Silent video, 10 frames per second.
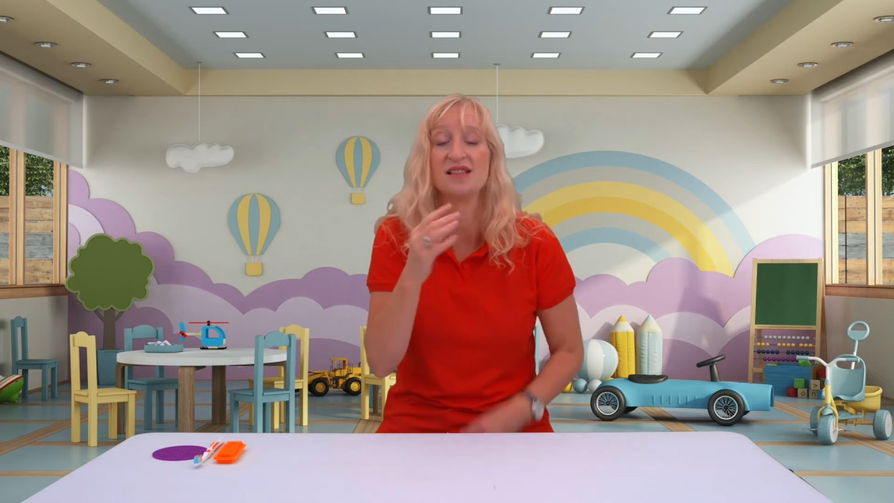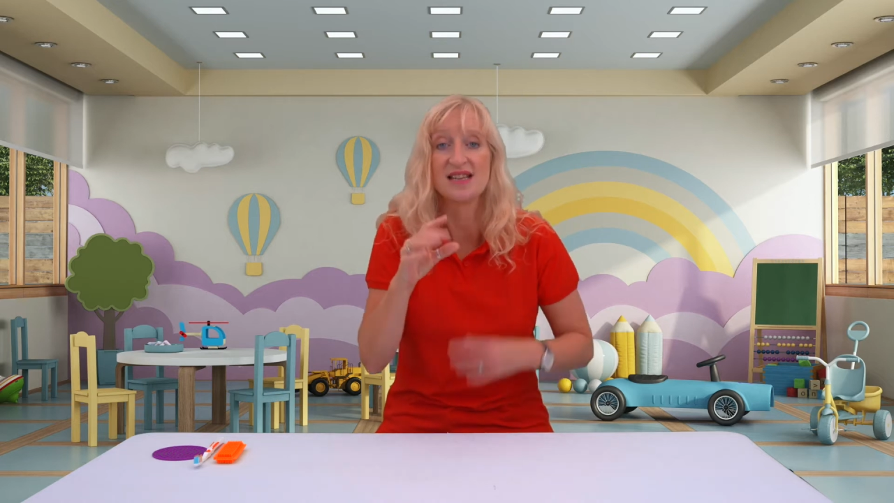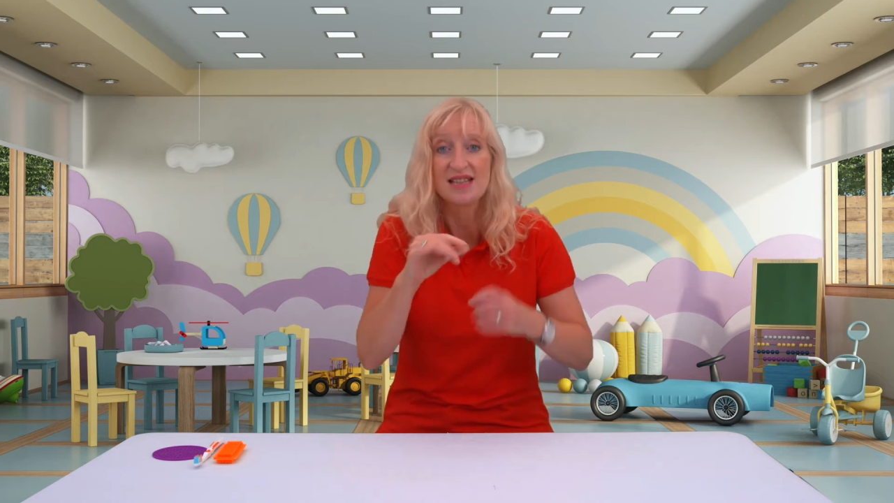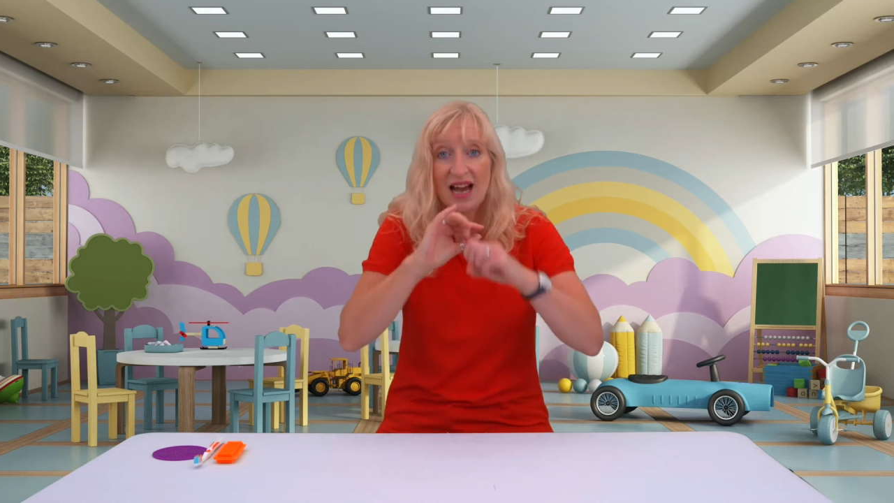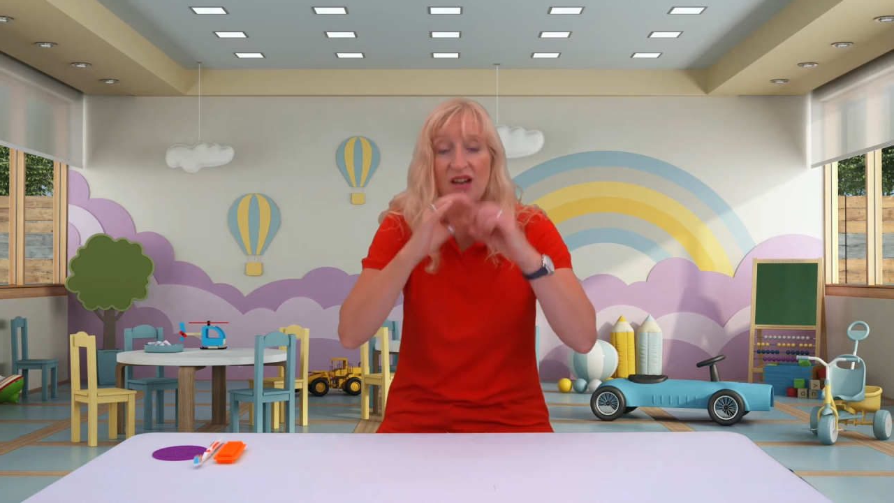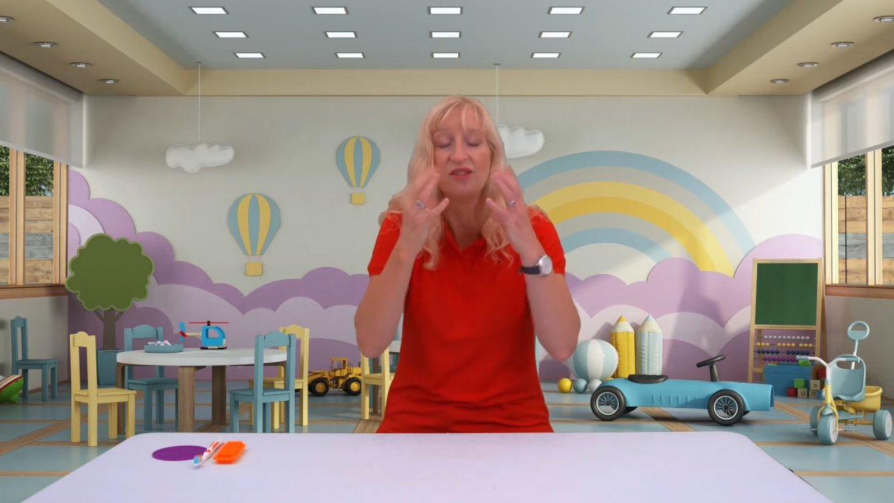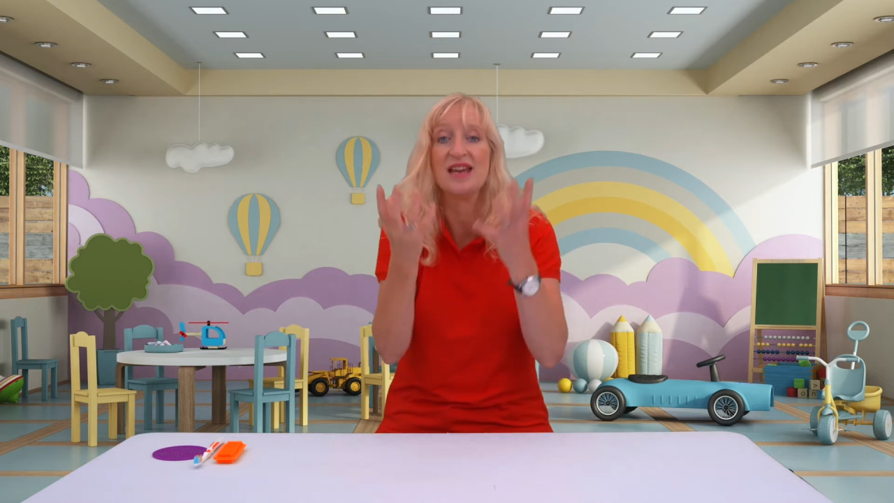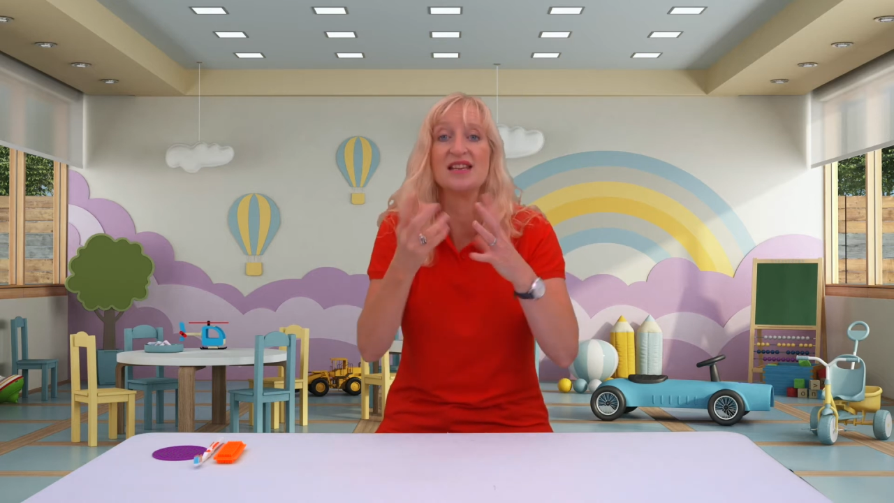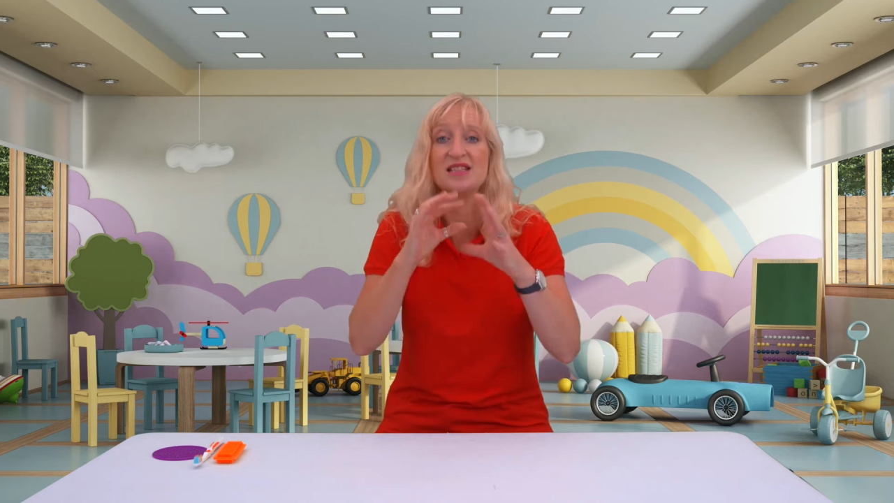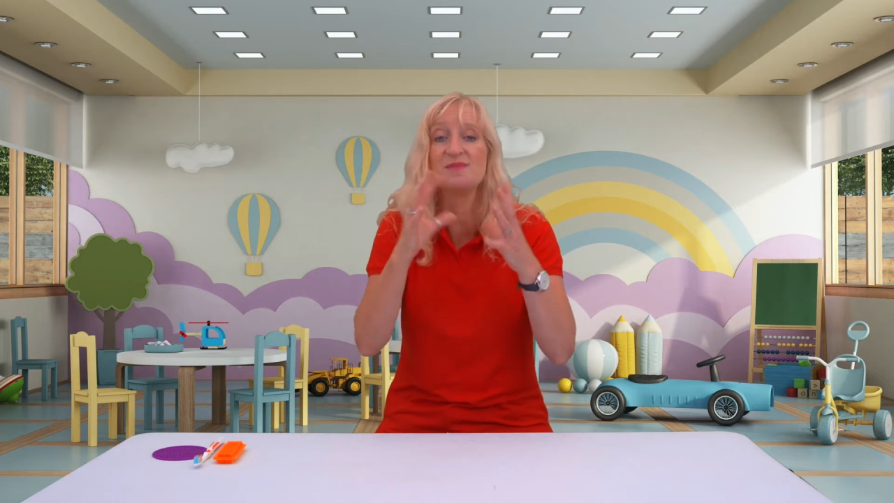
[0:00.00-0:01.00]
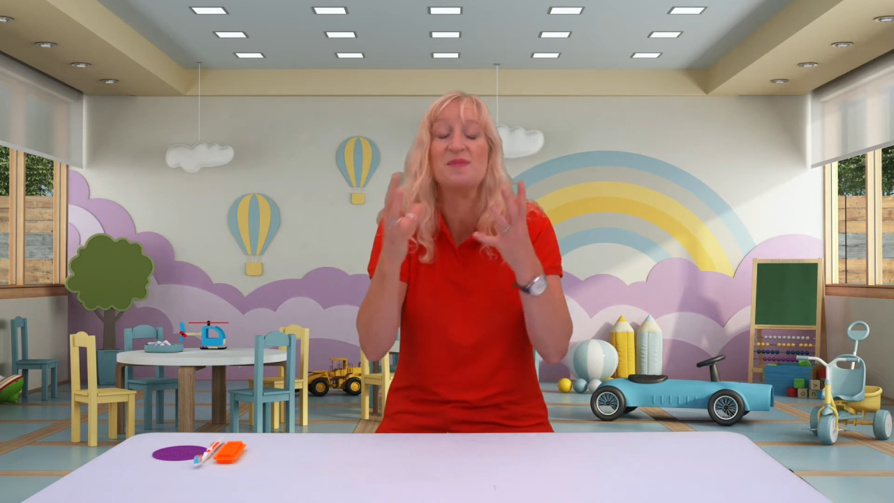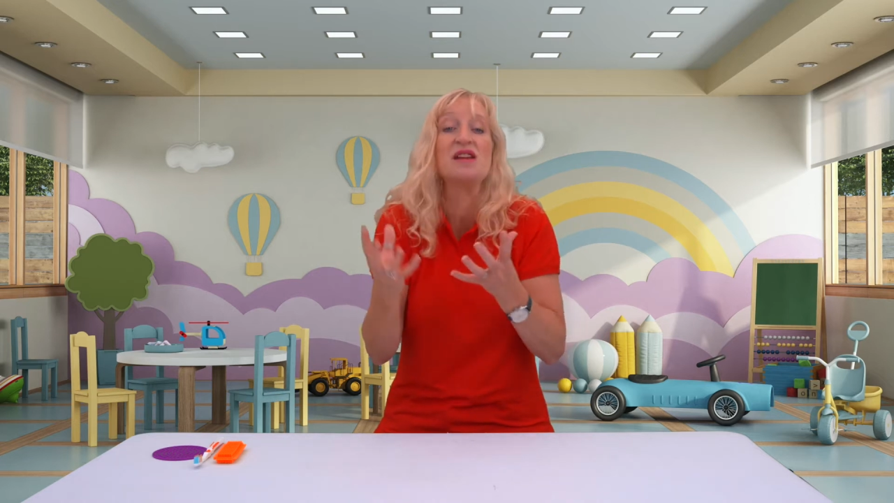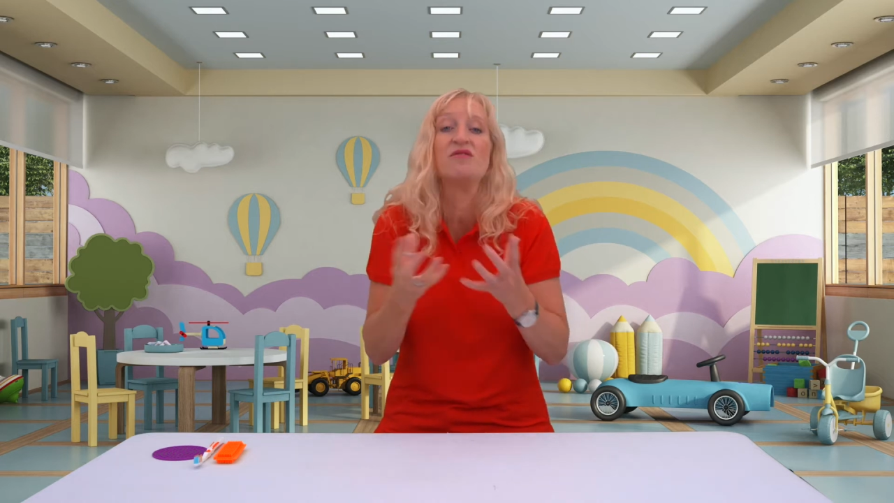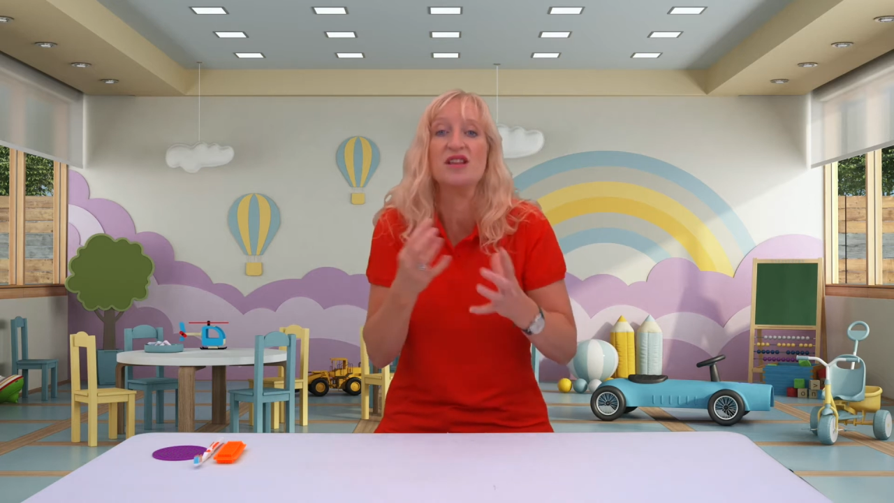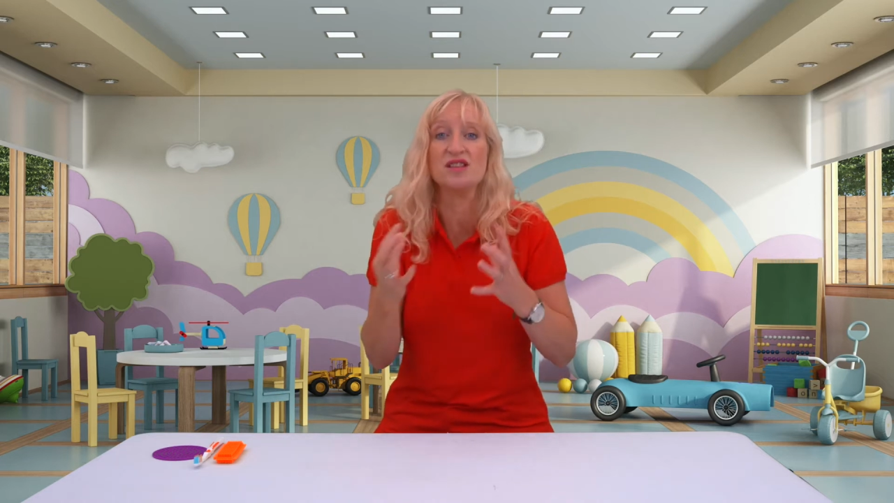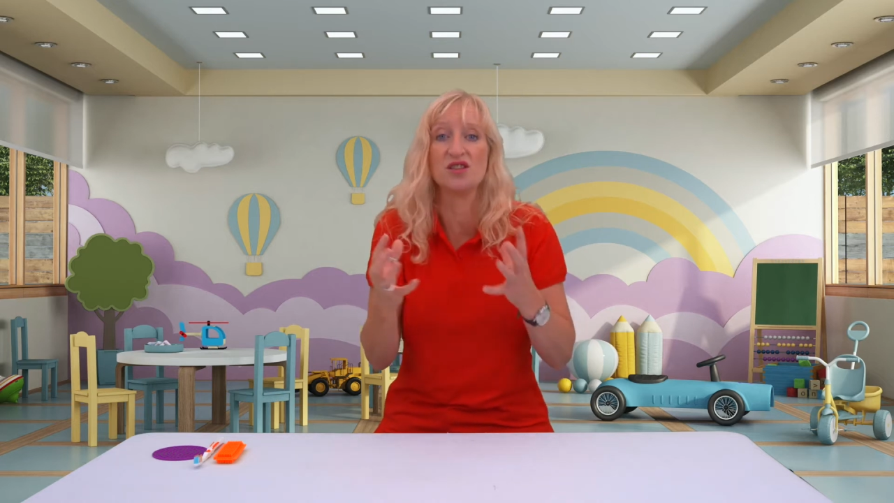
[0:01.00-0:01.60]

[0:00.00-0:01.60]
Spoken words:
That's how they experience